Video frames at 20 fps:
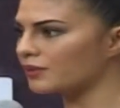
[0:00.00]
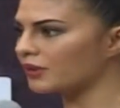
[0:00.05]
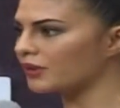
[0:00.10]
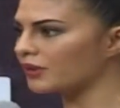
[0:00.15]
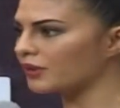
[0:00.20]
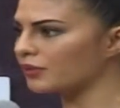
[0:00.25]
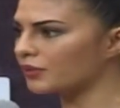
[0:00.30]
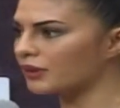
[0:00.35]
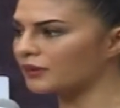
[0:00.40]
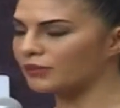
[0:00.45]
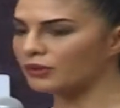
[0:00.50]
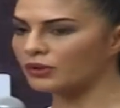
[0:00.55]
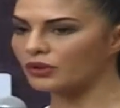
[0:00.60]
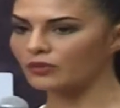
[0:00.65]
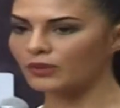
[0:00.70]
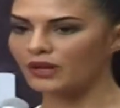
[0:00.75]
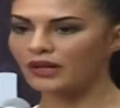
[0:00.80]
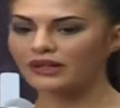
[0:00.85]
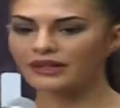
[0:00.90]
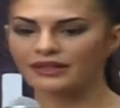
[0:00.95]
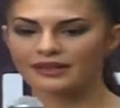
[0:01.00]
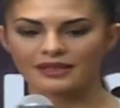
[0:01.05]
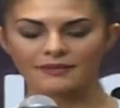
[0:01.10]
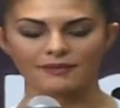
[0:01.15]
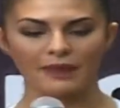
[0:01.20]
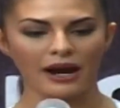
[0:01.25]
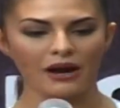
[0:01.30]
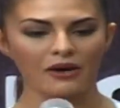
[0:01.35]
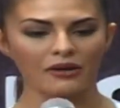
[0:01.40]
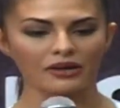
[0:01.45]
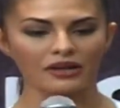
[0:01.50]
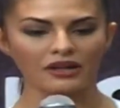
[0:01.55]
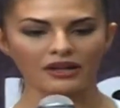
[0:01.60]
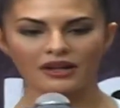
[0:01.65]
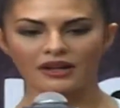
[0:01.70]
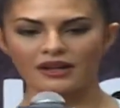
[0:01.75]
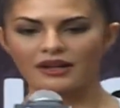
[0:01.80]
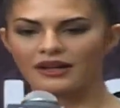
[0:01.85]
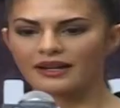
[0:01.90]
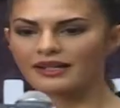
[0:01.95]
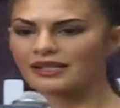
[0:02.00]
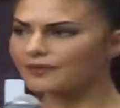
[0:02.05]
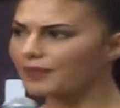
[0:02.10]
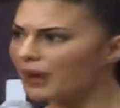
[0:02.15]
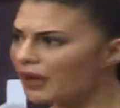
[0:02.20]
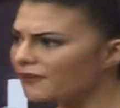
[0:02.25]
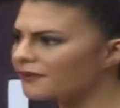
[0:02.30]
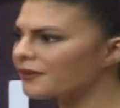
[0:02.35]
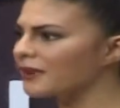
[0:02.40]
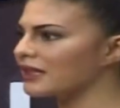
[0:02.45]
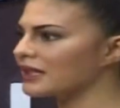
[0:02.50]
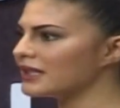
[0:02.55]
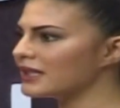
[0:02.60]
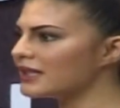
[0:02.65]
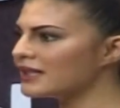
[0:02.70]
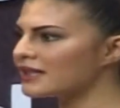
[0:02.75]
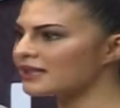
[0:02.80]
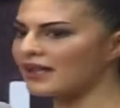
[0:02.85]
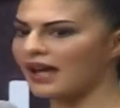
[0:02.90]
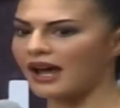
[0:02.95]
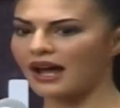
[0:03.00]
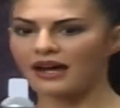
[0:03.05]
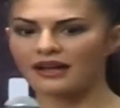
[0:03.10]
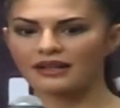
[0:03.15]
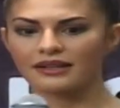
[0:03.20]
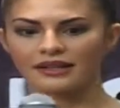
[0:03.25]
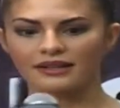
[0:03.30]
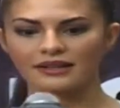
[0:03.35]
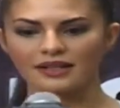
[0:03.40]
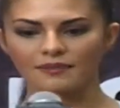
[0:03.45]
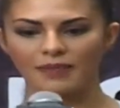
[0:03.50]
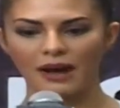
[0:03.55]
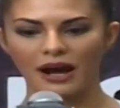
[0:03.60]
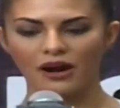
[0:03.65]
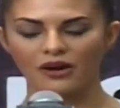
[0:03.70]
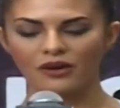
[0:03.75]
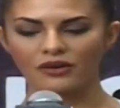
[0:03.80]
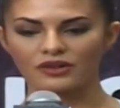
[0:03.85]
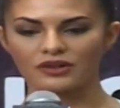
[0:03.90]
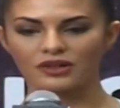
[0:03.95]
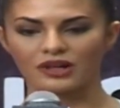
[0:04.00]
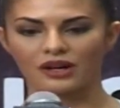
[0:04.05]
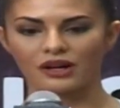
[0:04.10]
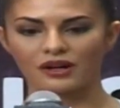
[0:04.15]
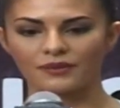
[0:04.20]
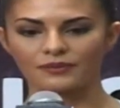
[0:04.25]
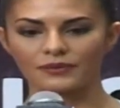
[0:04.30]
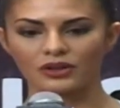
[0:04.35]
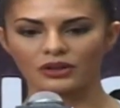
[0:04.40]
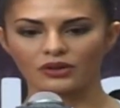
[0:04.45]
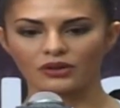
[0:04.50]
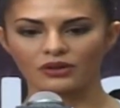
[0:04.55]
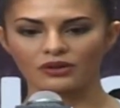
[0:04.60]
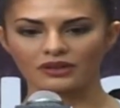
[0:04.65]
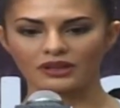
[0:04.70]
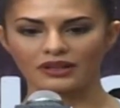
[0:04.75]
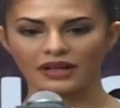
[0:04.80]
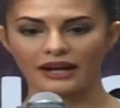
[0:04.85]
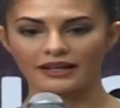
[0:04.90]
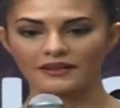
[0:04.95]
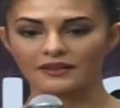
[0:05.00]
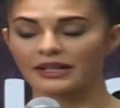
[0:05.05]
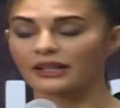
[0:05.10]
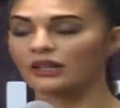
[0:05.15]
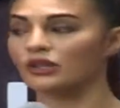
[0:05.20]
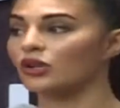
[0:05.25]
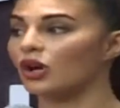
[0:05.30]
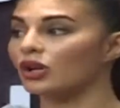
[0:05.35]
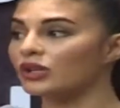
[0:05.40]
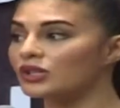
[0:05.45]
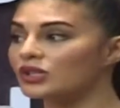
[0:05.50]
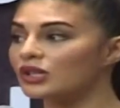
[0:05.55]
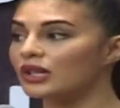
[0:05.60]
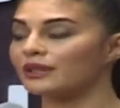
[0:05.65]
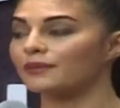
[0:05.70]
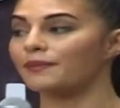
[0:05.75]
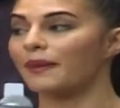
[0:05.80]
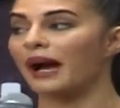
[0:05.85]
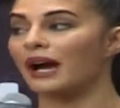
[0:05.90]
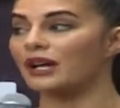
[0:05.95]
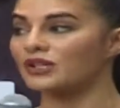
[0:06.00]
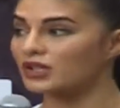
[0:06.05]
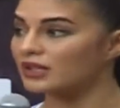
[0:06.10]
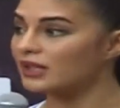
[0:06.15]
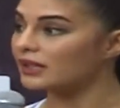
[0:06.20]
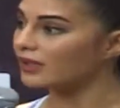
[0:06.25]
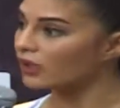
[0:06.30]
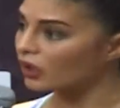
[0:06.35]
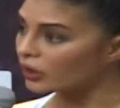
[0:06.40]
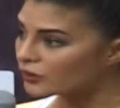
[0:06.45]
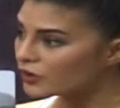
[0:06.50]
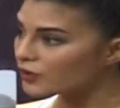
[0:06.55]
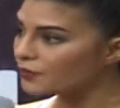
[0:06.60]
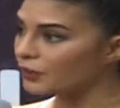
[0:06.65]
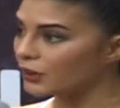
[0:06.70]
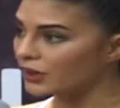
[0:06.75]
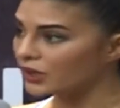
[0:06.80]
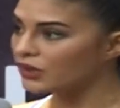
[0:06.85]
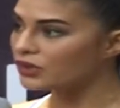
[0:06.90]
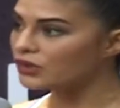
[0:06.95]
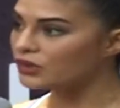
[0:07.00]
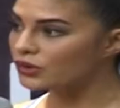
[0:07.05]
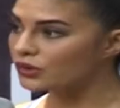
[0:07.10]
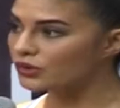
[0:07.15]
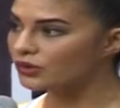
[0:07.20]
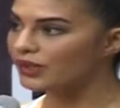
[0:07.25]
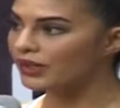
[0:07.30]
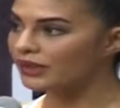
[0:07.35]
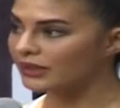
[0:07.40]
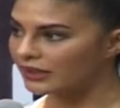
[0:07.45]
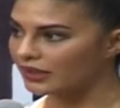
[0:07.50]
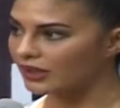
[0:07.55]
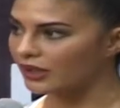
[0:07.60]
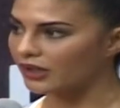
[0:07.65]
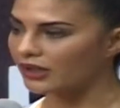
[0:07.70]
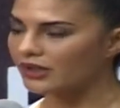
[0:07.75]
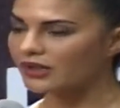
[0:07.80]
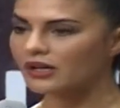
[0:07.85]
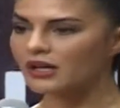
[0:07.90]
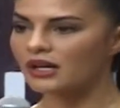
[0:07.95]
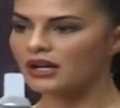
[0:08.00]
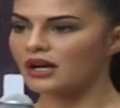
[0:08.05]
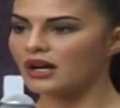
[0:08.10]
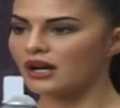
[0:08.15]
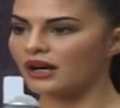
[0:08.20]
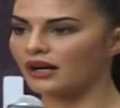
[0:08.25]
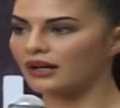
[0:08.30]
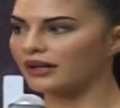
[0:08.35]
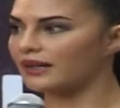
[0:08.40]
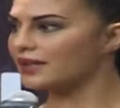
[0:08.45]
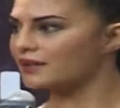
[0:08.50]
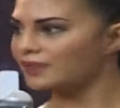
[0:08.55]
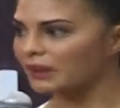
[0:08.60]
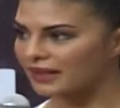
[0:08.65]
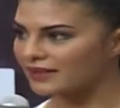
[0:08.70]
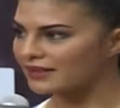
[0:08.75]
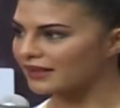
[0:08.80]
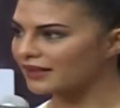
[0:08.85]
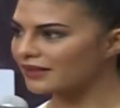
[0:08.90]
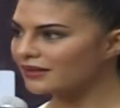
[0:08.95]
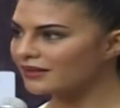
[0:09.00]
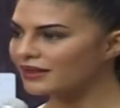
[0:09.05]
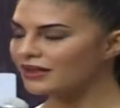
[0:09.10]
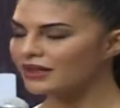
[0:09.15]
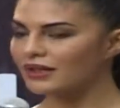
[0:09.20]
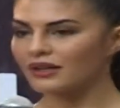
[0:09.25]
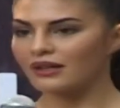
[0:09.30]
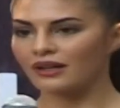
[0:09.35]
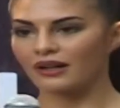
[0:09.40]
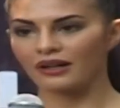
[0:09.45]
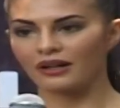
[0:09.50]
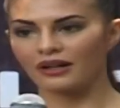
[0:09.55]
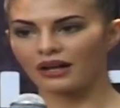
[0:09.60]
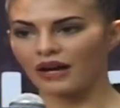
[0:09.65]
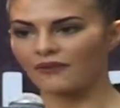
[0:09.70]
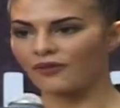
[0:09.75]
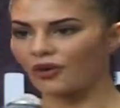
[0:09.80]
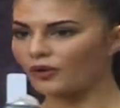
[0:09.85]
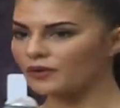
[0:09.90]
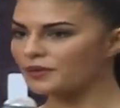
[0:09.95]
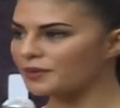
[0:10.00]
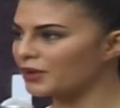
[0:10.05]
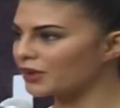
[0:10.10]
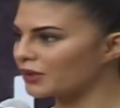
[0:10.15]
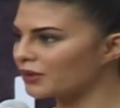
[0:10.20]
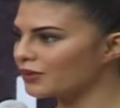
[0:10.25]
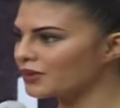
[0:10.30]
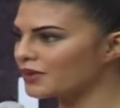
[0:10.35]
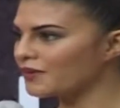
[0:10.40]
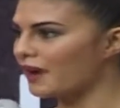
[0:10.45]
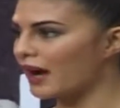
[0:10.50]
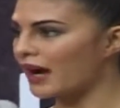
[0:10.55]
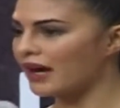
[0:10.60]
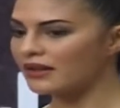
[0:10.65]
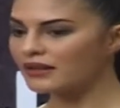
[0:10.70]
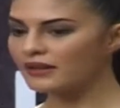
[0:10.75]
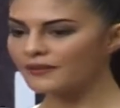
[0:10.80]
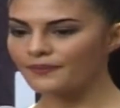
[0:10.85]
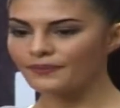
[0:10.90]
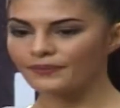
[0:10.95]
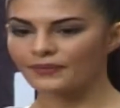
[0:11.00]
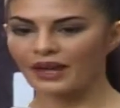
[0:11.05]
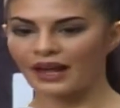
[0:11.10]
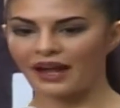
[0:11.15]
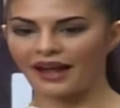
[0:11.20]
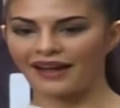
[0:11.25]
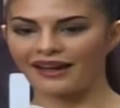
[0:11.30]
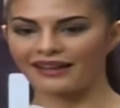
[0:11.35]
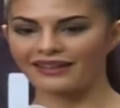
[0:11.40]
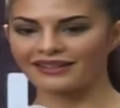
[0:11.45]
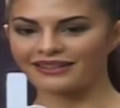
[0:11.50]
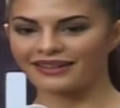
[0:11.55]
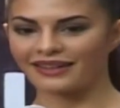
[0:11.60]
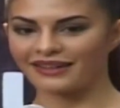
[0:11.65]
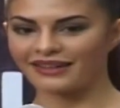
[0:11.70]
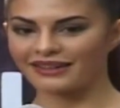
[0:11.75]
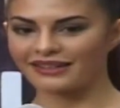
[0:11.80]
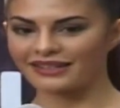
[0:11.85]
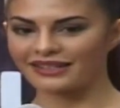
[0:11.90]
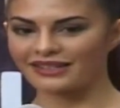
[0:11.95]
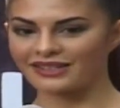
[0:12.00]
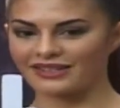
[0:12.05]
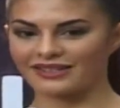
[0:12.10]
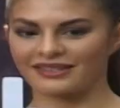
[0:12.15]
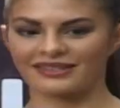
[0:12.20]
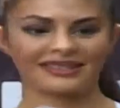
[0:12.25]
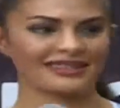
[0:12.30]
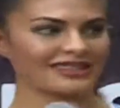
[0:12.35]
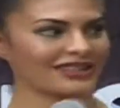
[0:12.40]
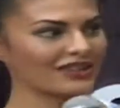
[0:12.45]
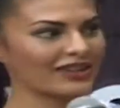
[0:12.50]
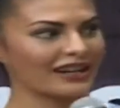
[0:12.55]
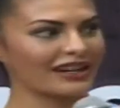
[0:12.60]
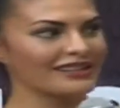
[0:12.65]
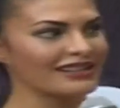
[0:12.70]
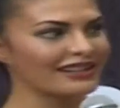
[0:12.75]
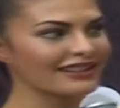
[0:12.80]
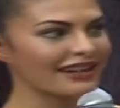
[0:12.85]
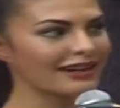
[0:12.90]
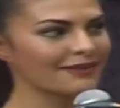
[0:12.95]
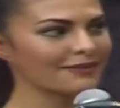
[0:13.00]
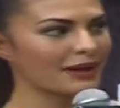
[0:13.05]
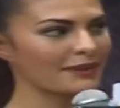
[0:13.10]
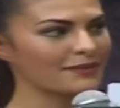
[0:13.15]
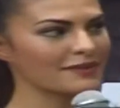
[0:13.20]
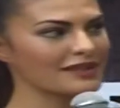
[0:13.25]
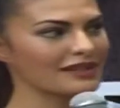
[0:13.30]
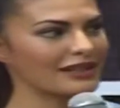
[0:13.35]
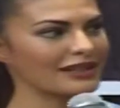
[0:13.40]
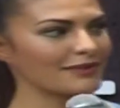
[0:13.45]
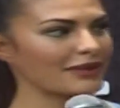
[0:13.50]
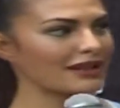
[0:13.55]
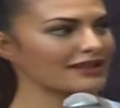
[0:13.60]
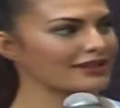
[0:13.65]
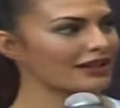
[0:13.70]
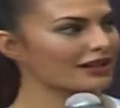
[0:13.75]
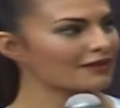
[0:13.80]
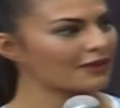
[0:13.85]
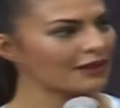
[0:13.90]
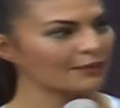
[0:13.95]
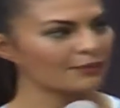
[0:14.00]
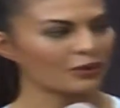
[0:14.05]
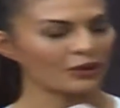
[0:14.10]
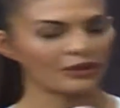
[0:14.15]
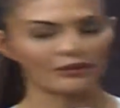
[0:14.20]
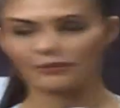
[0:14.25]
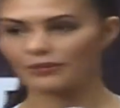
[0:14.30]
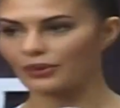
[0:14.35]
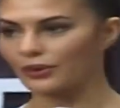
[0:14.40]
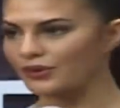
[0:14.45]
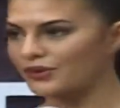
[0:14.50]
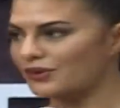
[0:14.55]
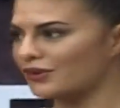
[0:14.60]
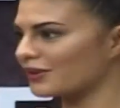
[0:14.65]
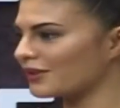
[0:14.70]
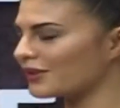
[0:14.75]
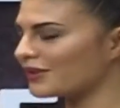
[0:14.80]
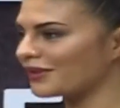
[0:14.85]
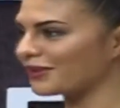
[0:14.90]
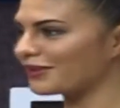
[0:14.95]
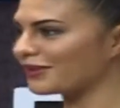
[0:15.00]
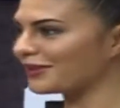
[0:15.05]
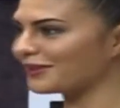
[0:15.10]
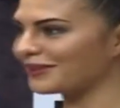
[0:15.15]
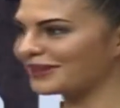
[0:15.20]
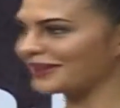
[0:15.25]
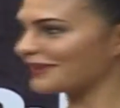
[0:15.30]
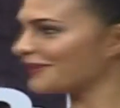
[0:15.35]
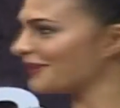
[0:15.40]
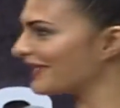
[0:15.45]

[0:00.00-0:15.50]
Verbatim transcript: We, you know, with Puma, it's about, it's about fitness, and it's about, um, you know, the kind of technology and the passion that they also put into their gear uh, is amazing. Uh, I've always been a huge fan. And uh, it's just, it's crazy that I'm, I'm seeing myself up on posters, you know, with...